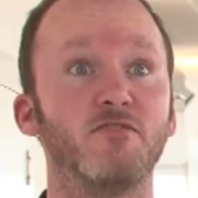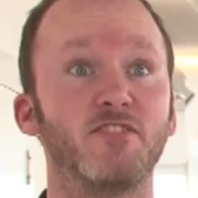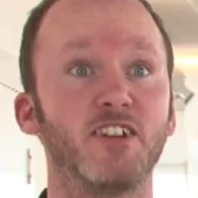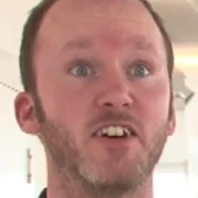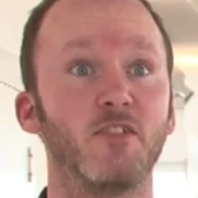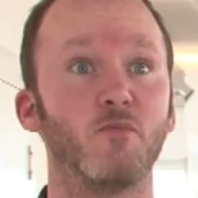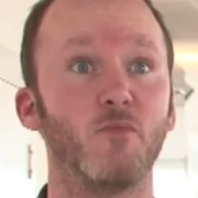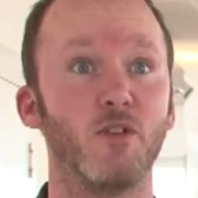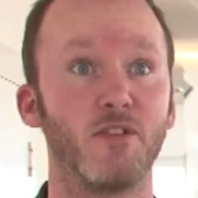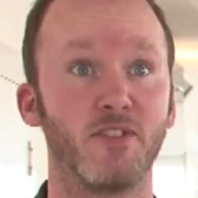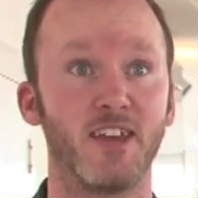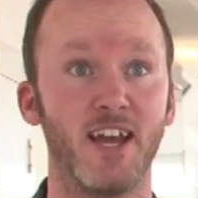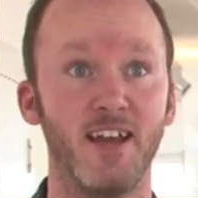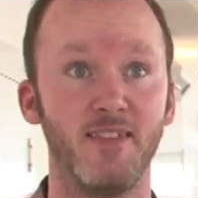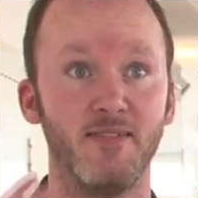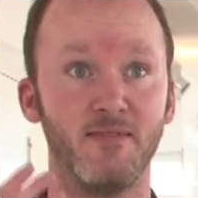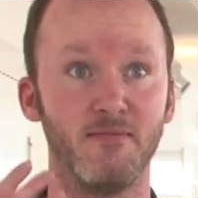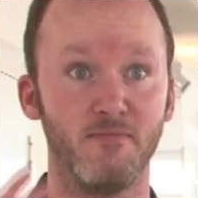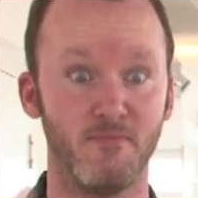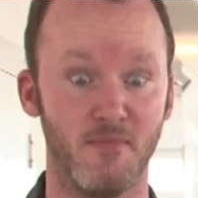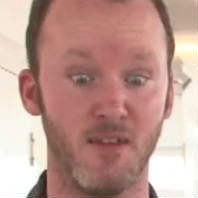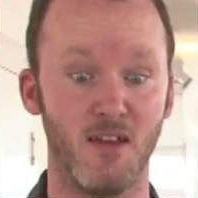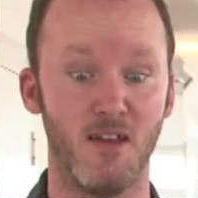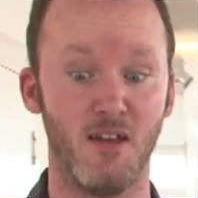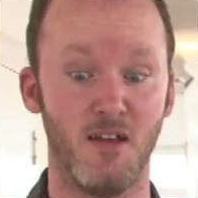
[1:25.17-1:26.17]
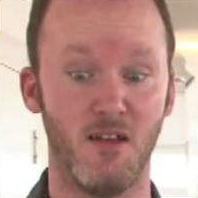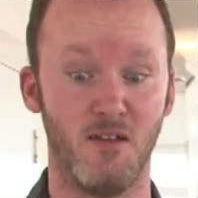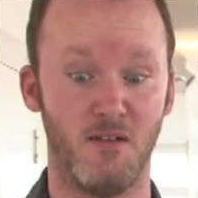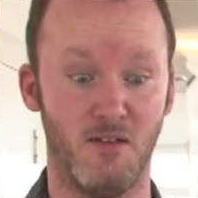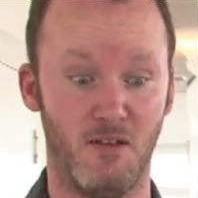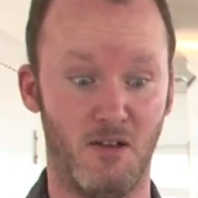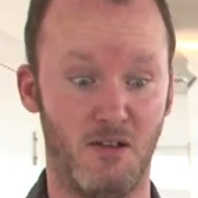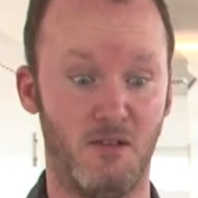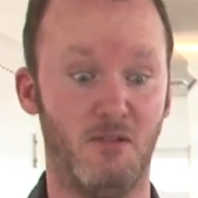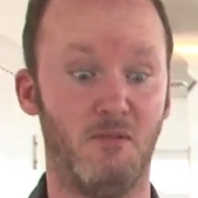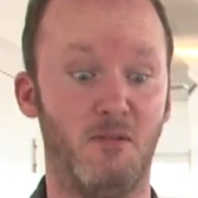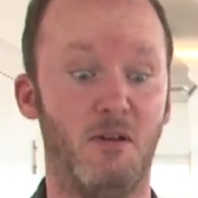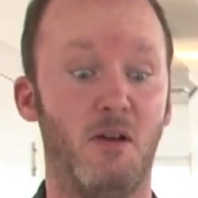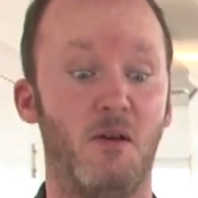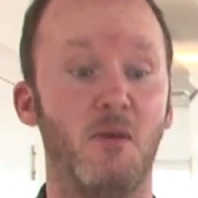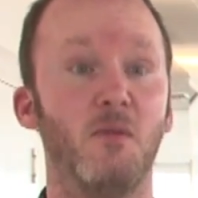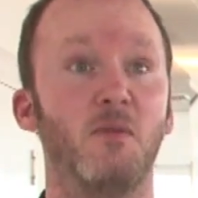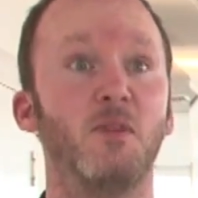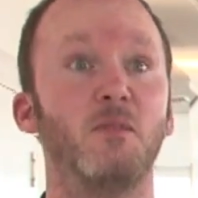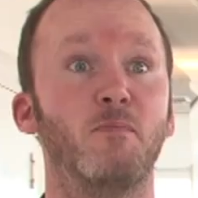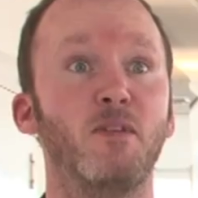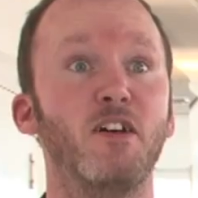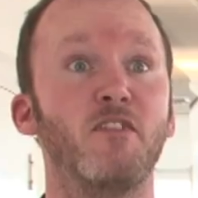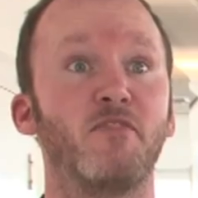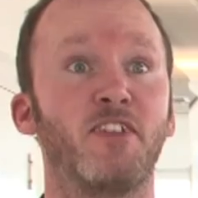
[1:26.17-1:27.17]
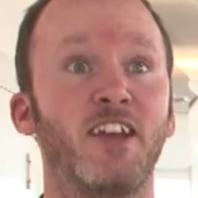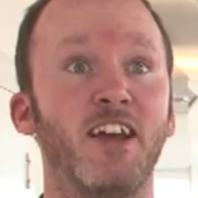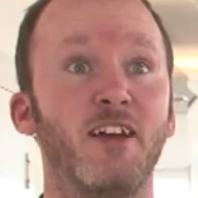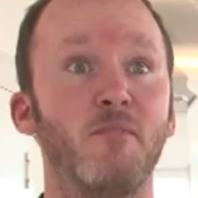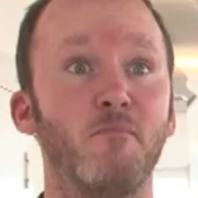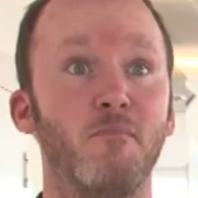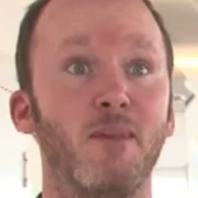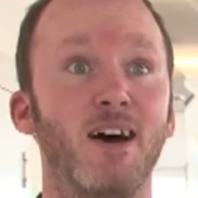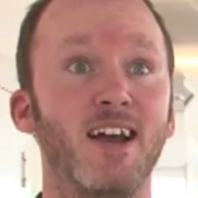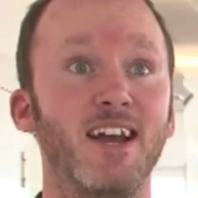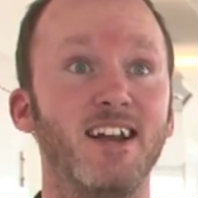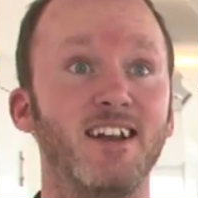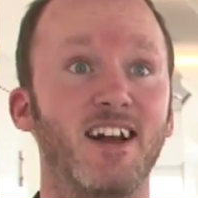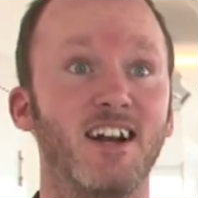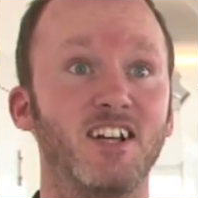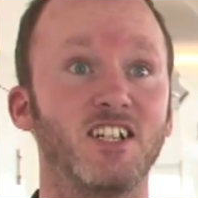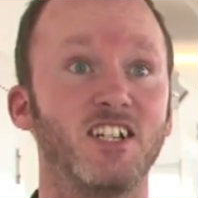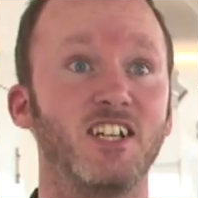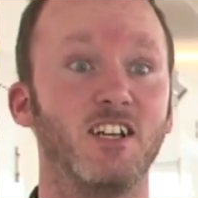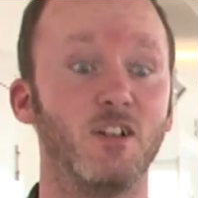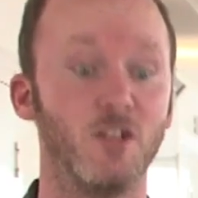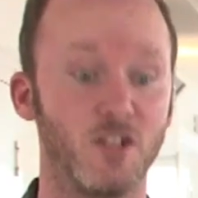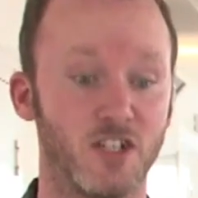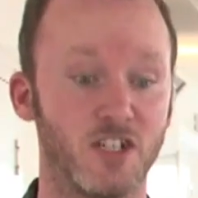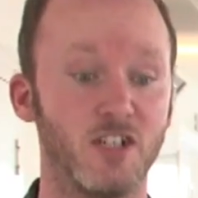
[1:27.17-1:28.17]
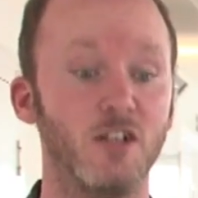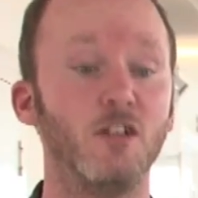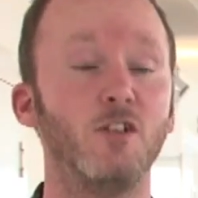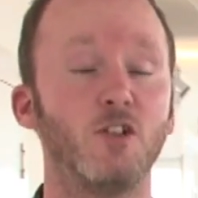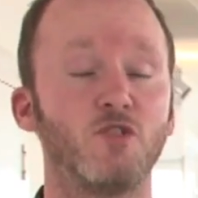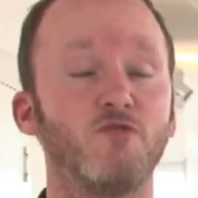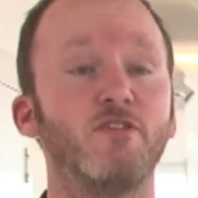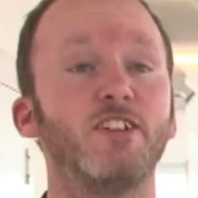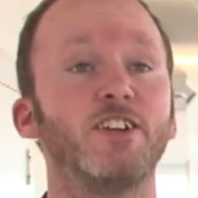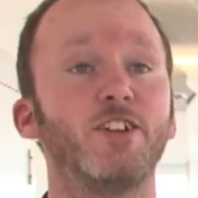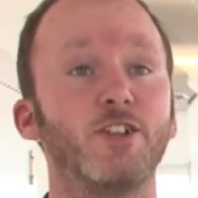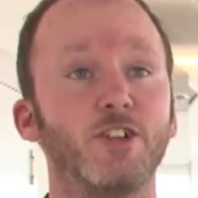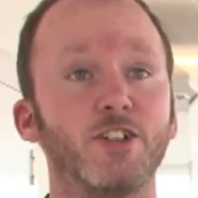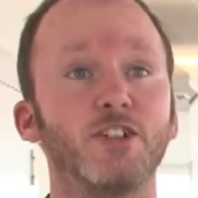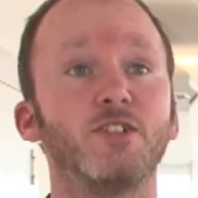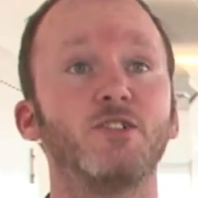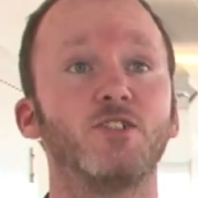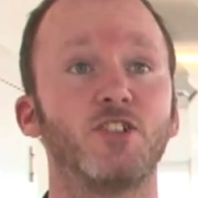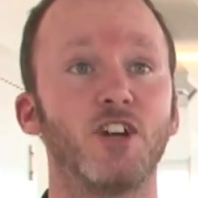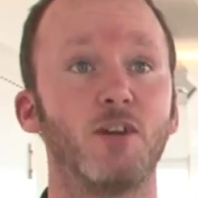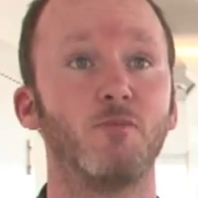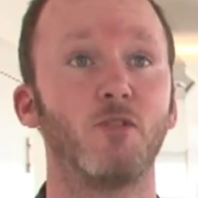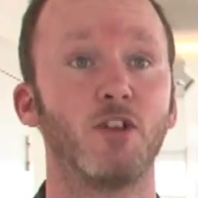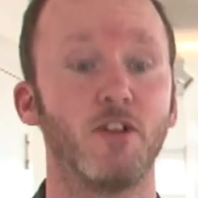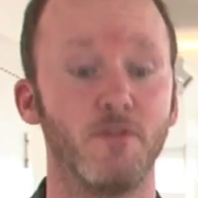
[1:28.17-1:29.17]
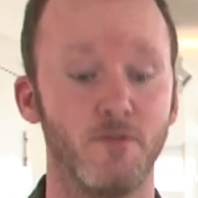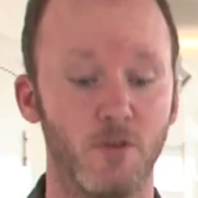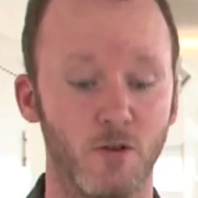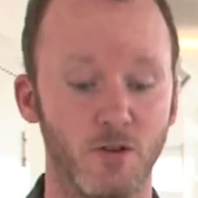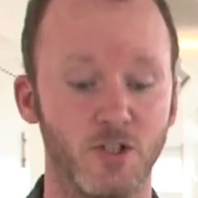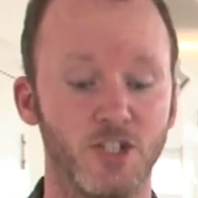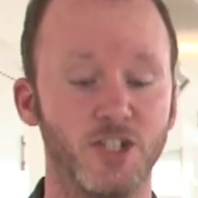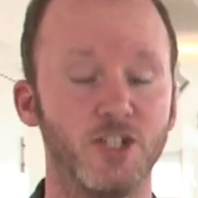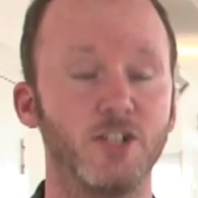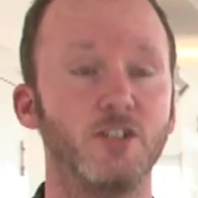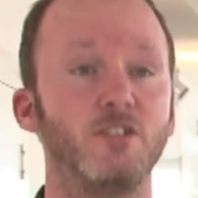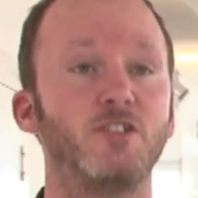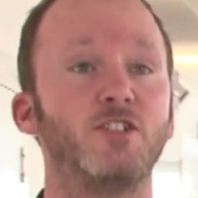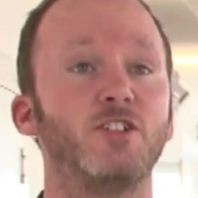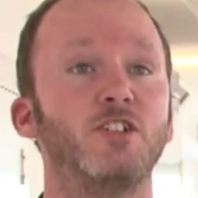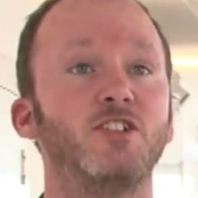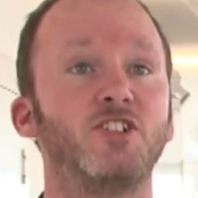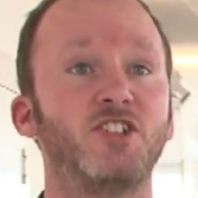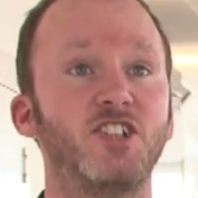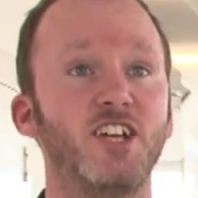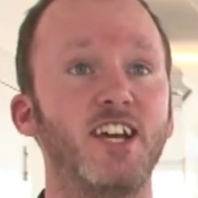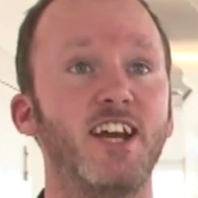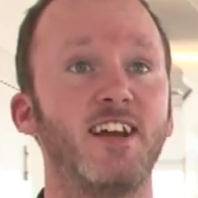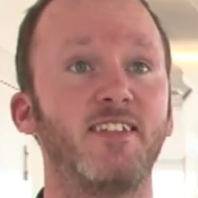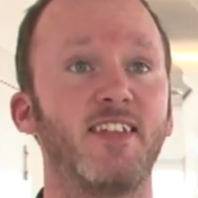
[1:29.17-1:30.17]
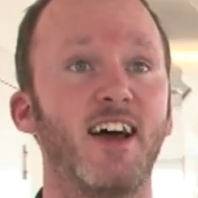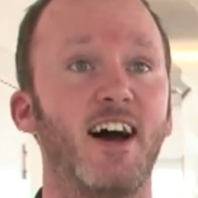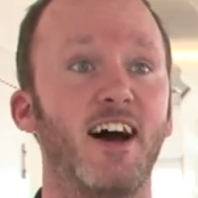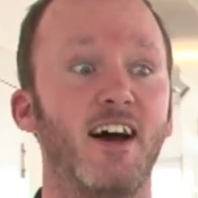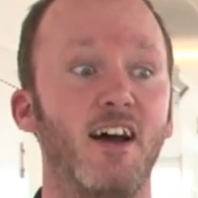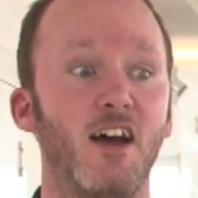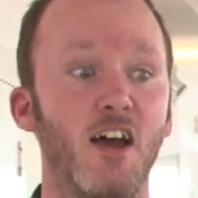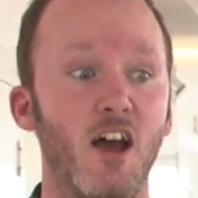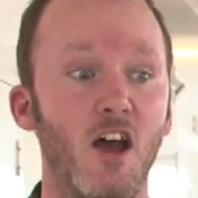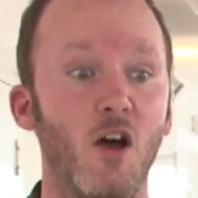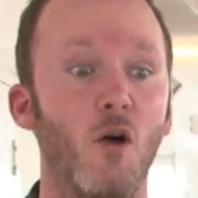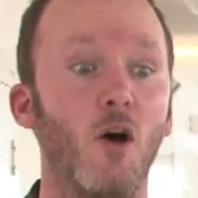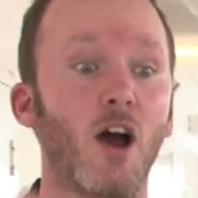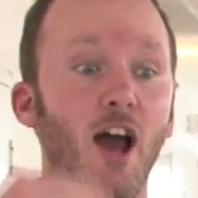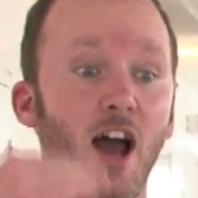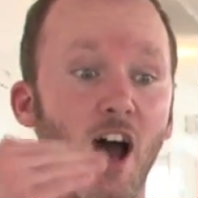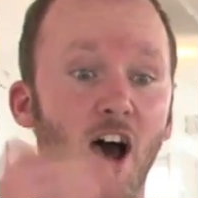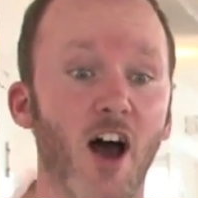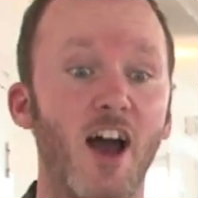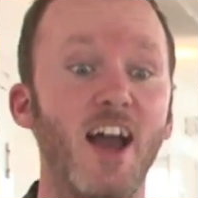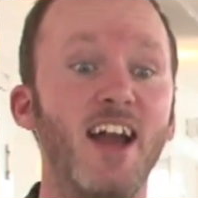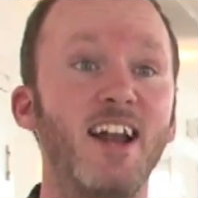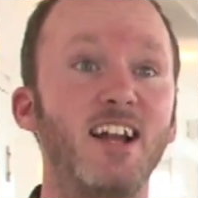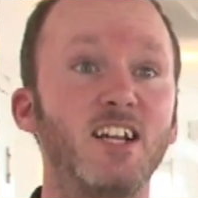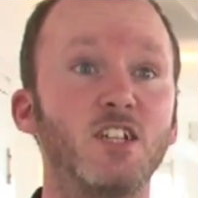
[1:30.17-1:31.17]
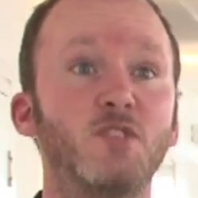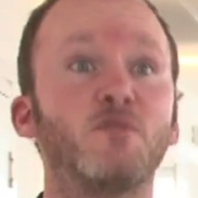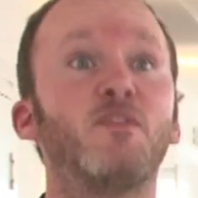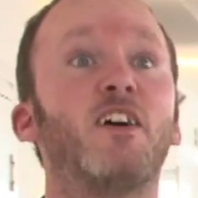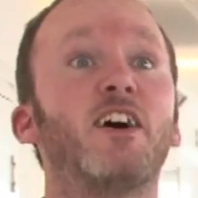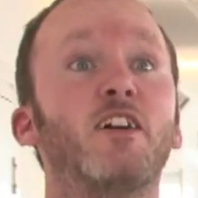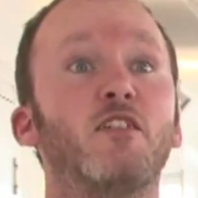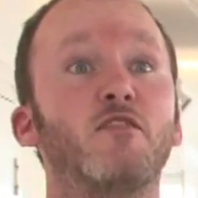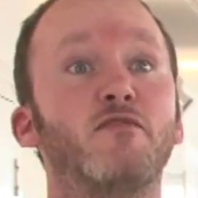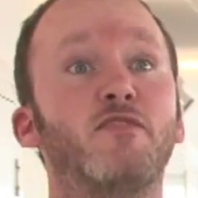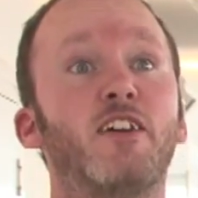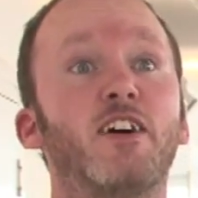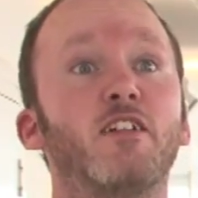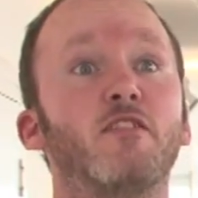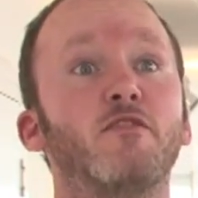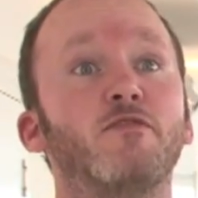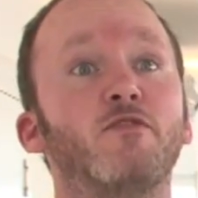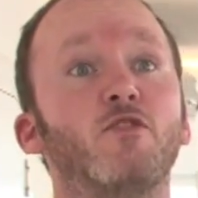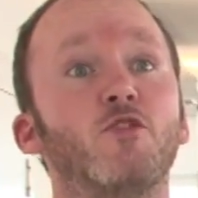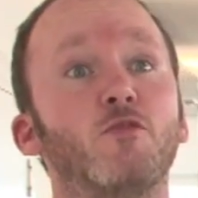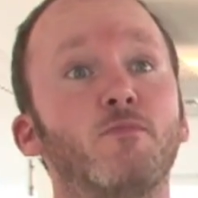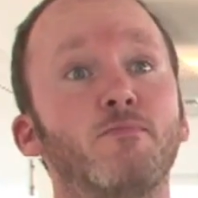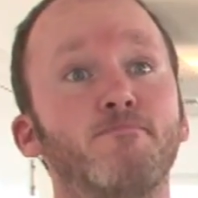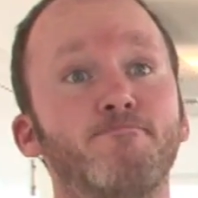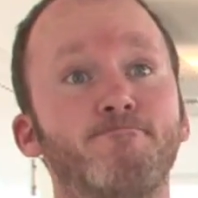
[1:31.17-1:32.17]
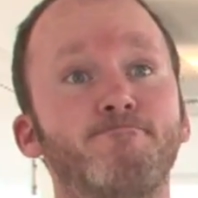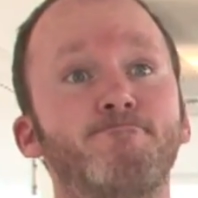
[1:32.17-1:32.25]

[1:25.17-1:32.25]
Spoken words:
have done with getting the bit of kit made. Actually, it looks really good. So I'm looking forward to seeing that in its final form.